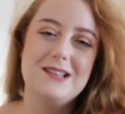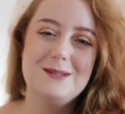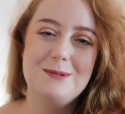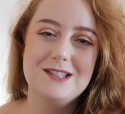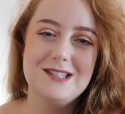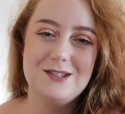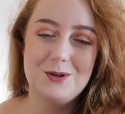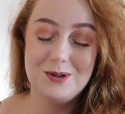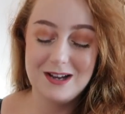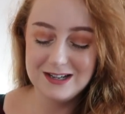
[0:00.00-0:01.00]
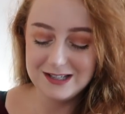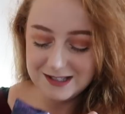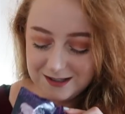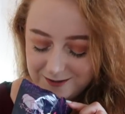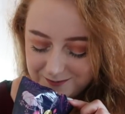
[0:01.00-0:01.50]
Smells so
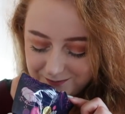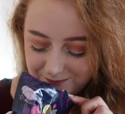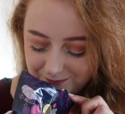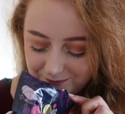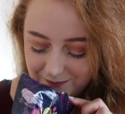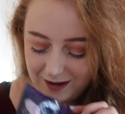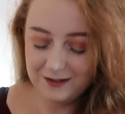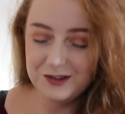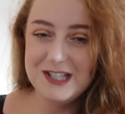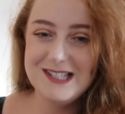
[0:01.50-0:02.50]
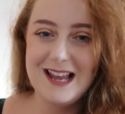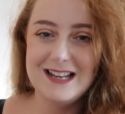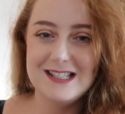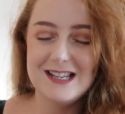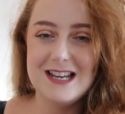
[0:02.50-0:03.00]
nice. The
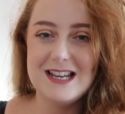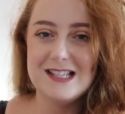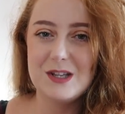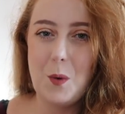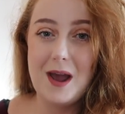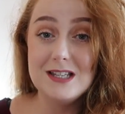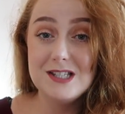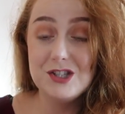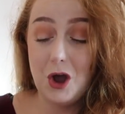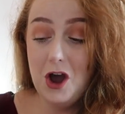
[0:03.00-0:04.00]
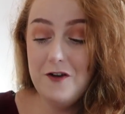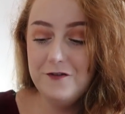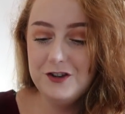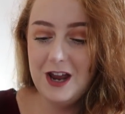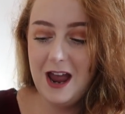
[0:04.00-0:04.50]
scent is quite soft
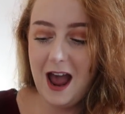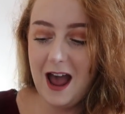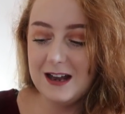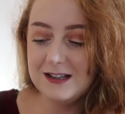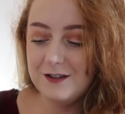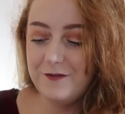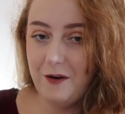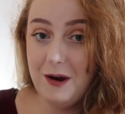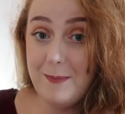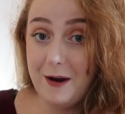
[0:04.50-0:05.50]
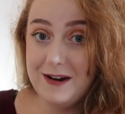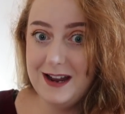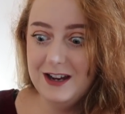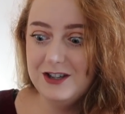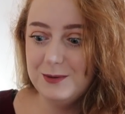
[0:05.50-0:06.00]
and very
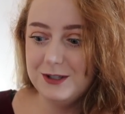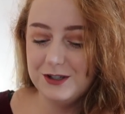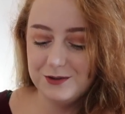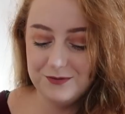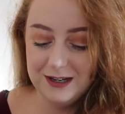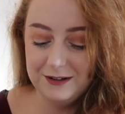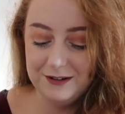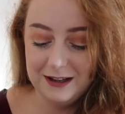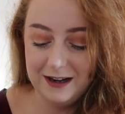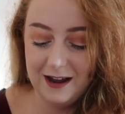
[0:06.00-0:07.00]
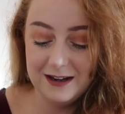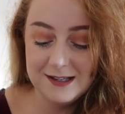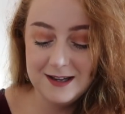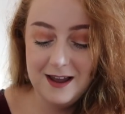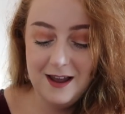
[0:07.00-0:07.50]
berry-ish, which is really, really nice.